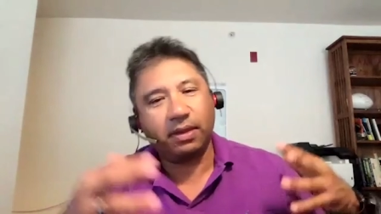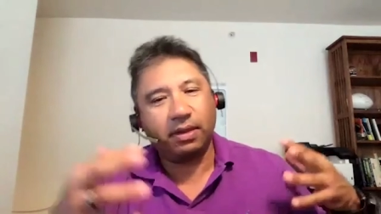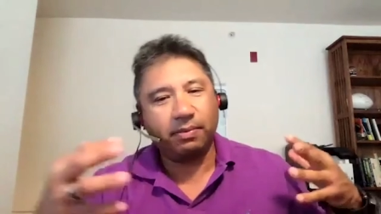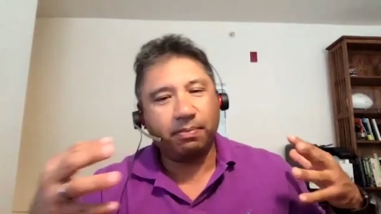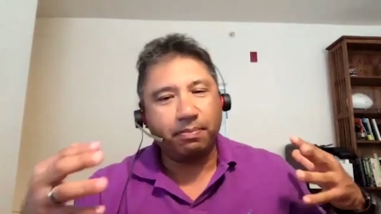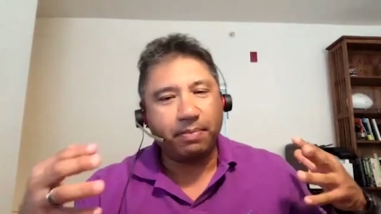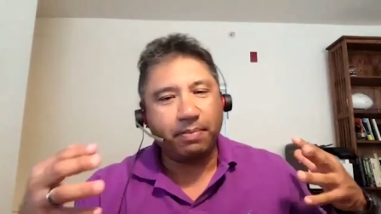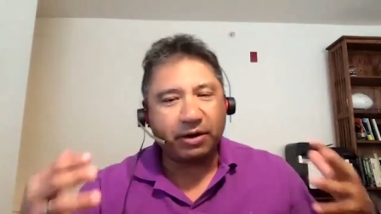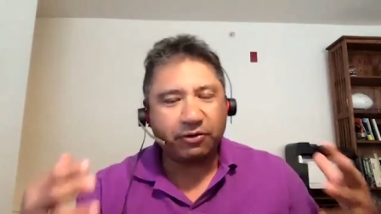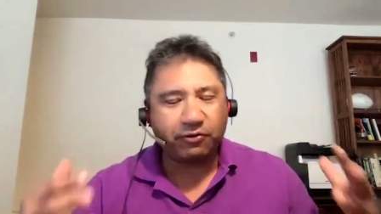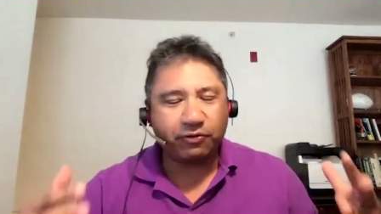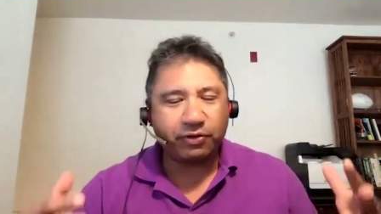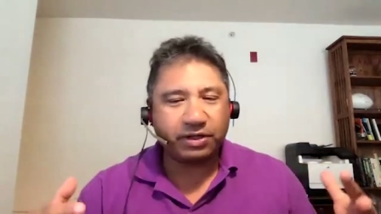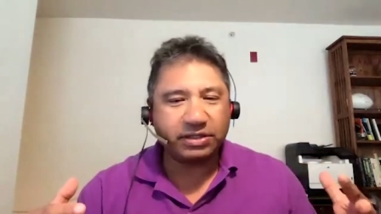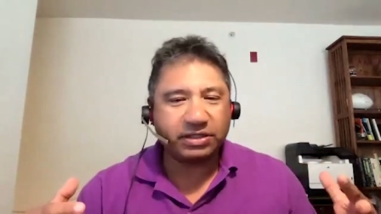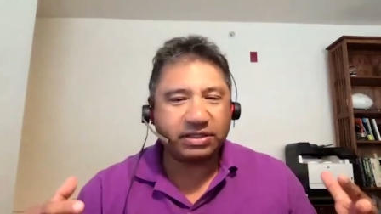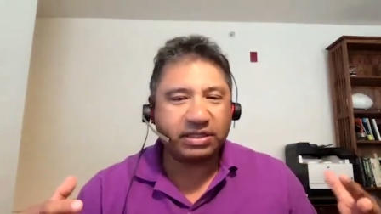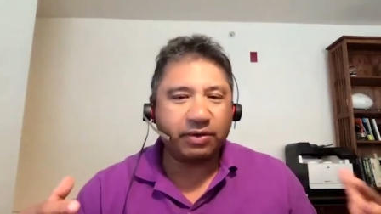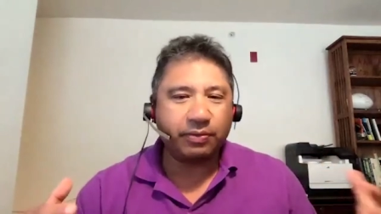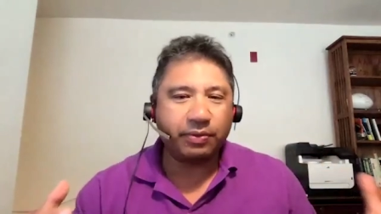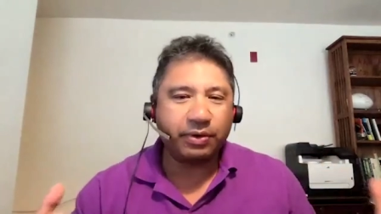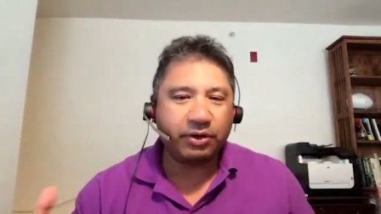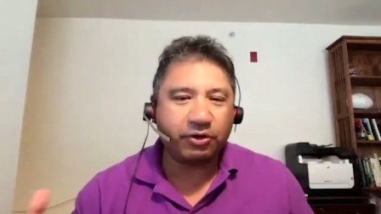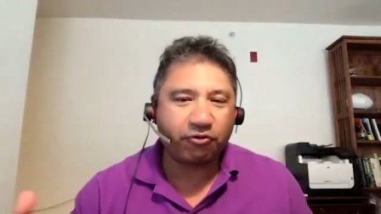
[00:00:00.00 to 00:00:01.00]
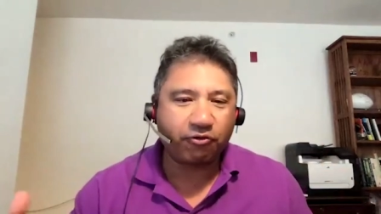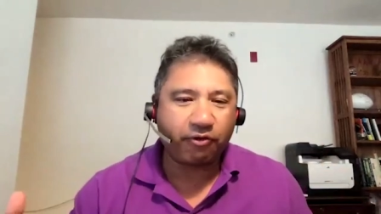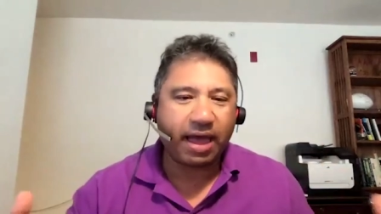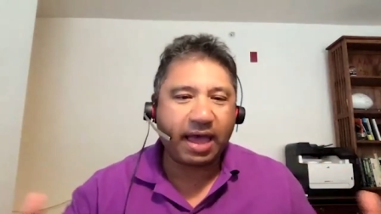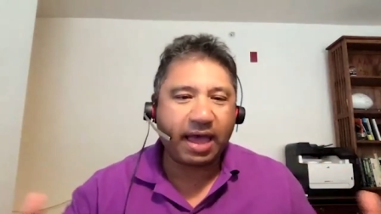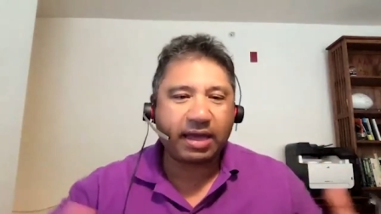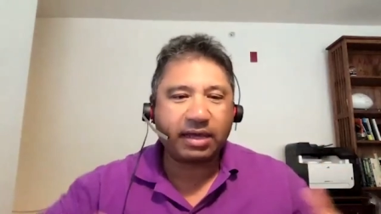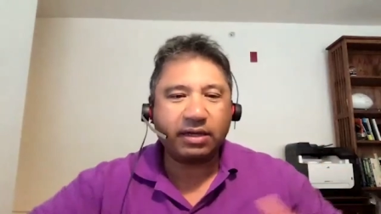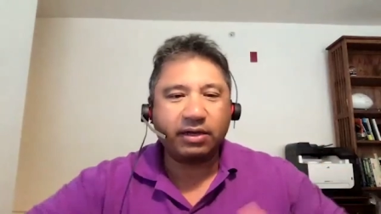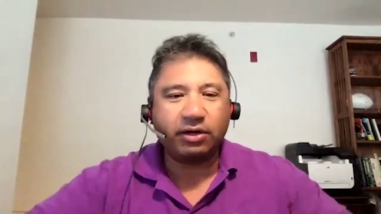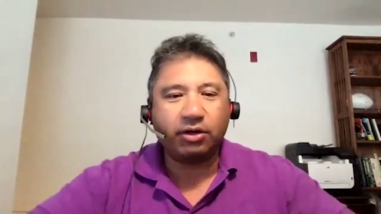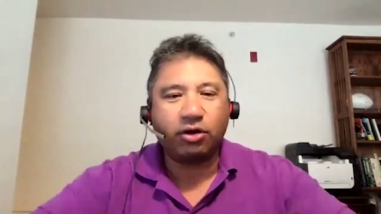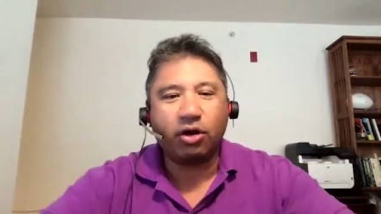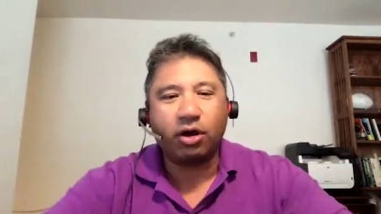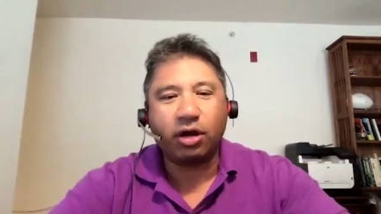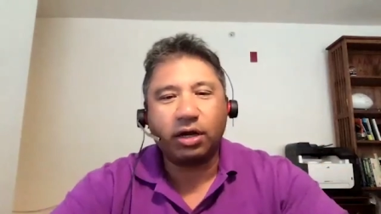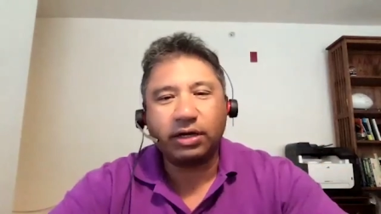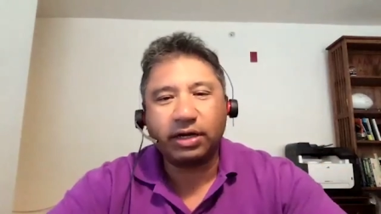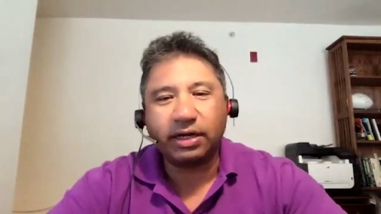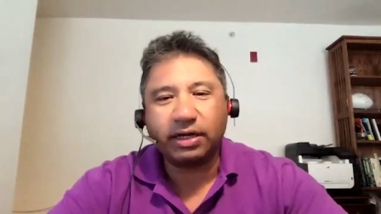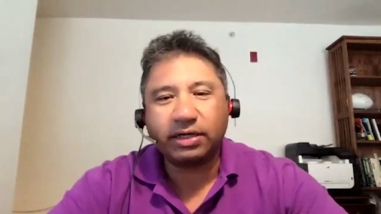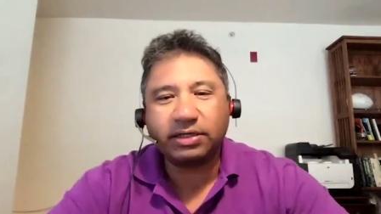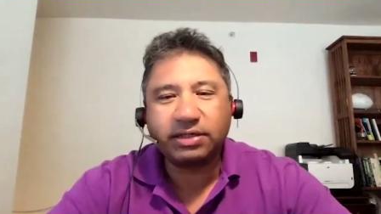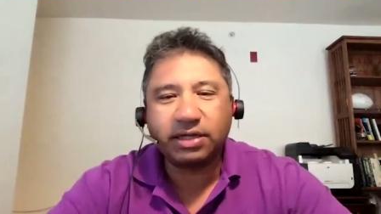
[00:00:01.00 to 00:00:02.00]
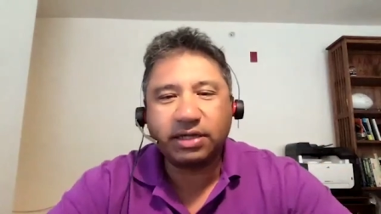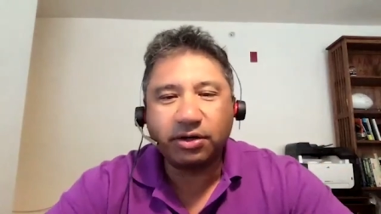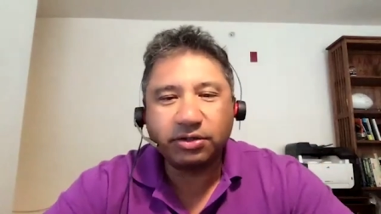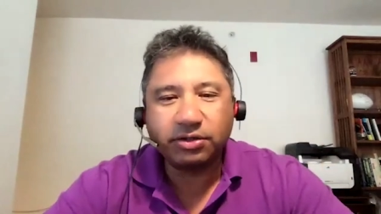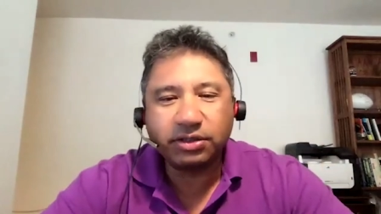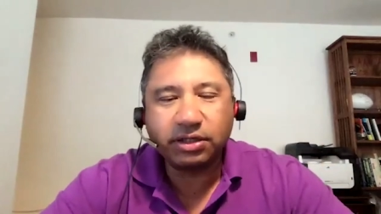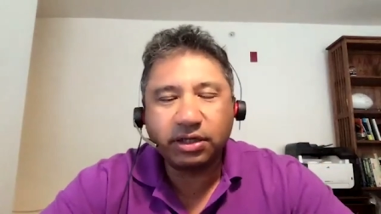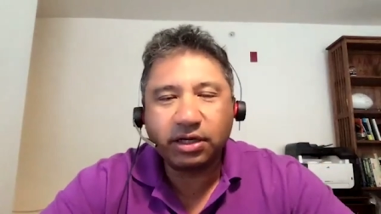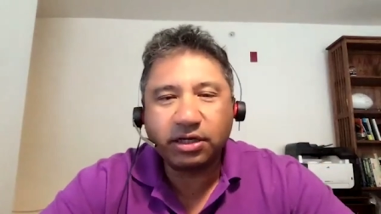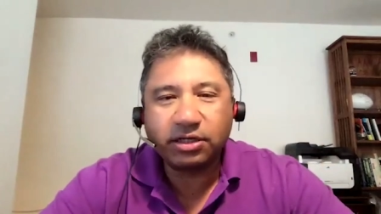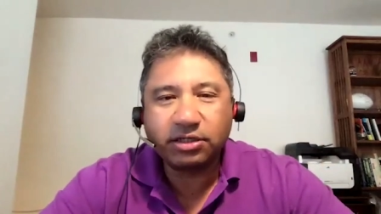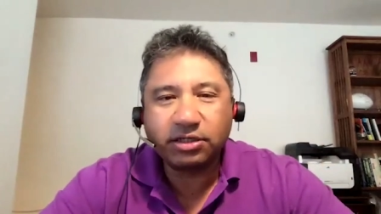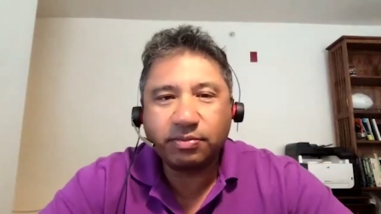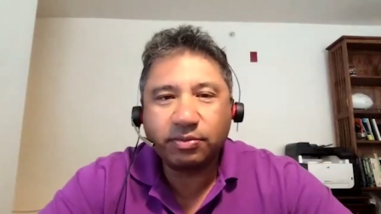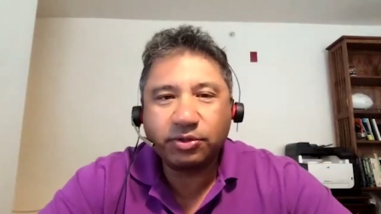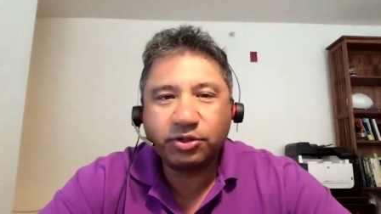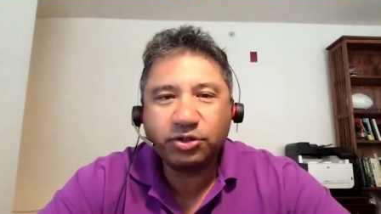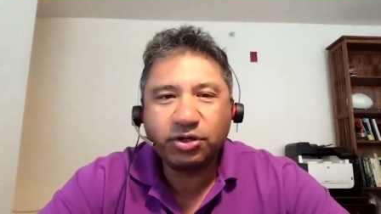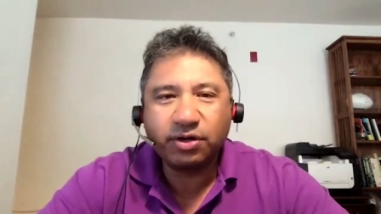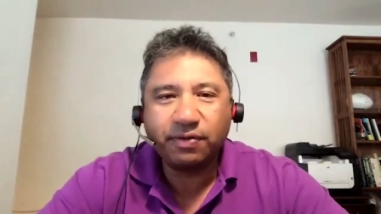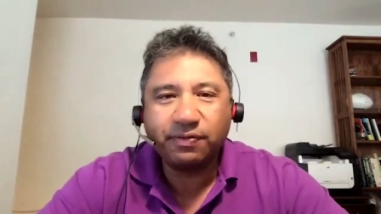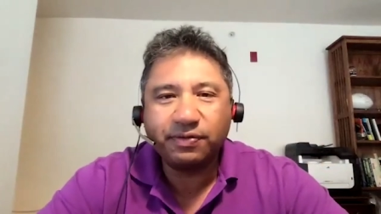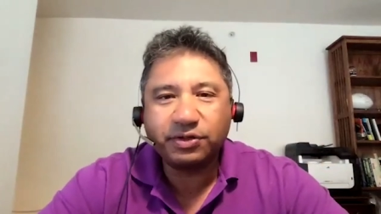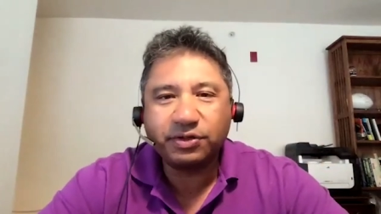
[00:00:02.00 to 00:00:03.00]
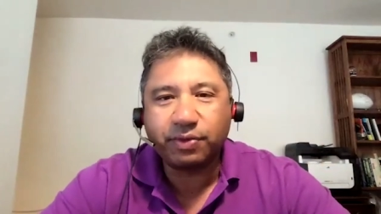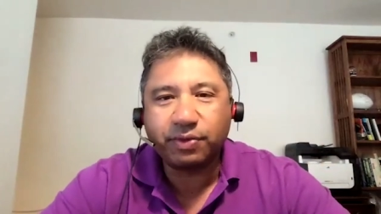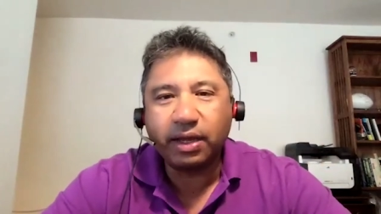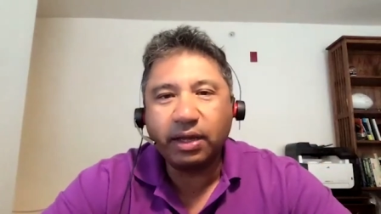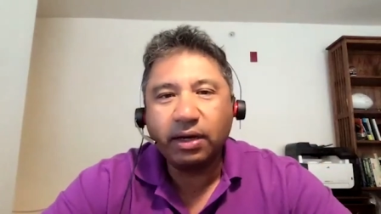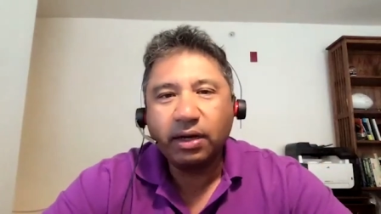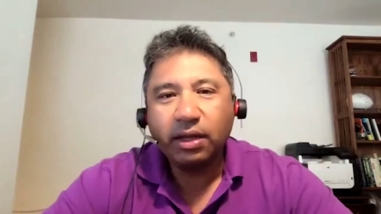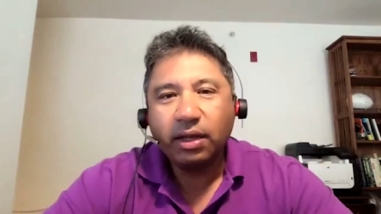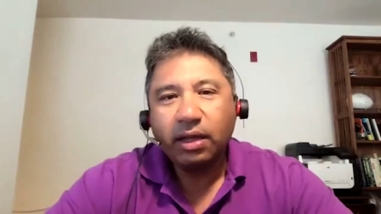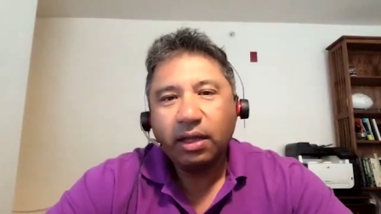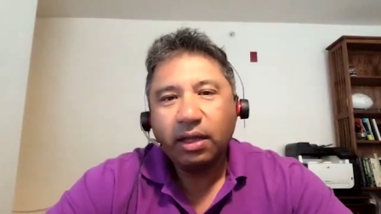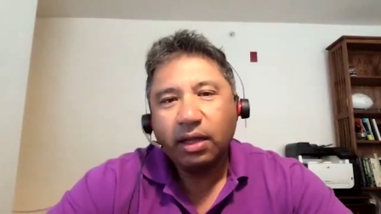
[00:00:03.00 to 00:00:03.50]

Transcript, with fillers: metrics that we track in contact centers and customer service, right?